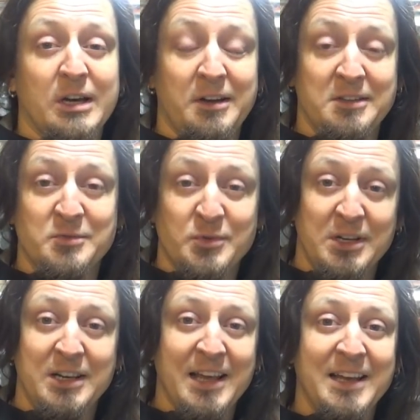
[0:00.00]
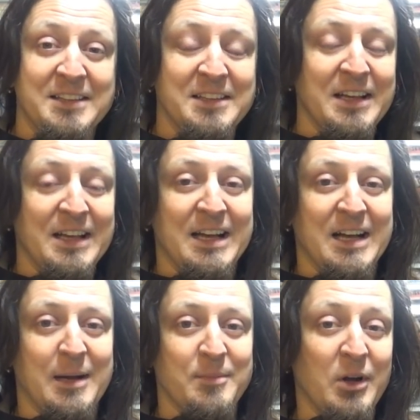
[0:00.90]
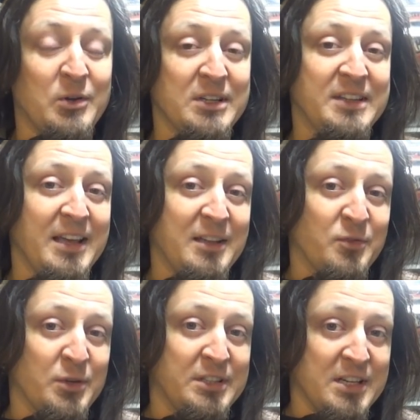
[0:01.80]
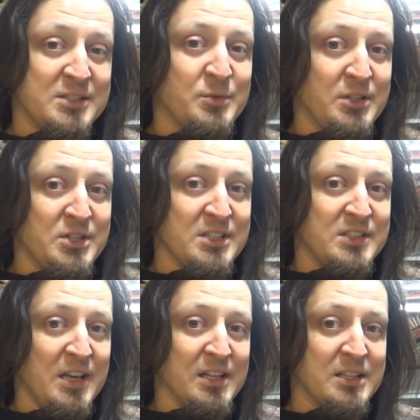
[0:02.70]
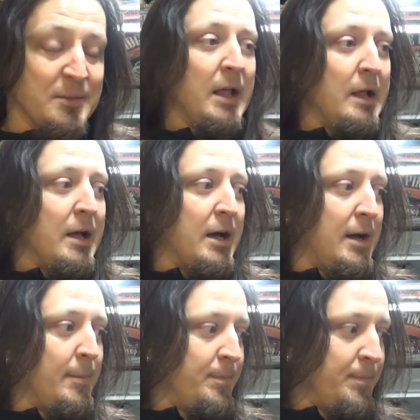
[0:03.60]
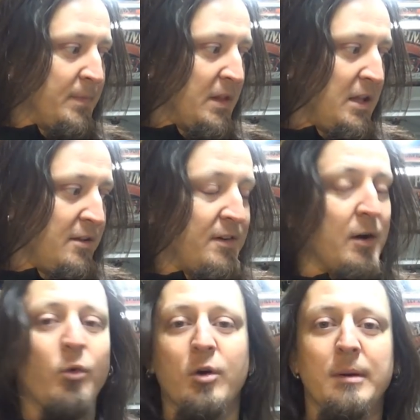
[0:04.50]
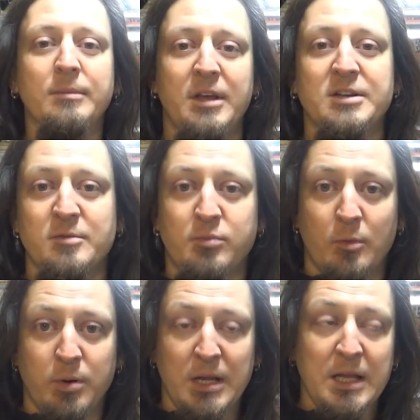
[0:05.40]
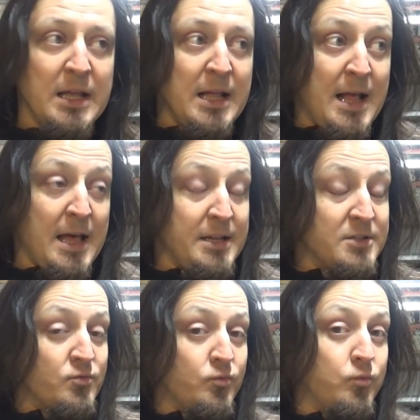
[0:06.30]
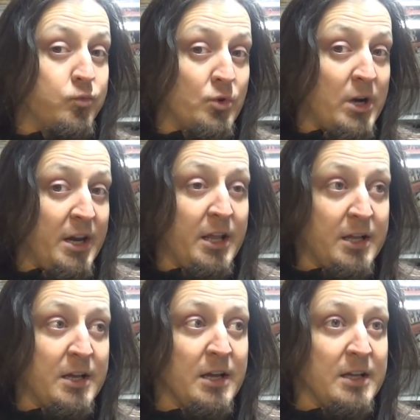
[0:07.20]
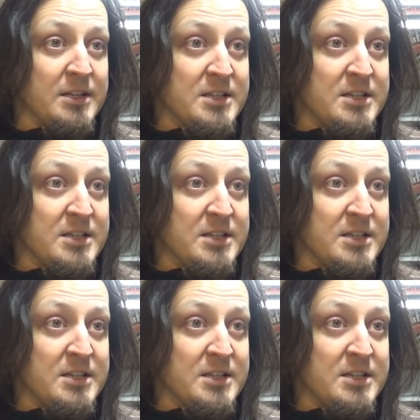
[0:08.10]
outside, it's really late. I'm not gonna take it for a test ride just yet. If I warm up the engine properly and it's running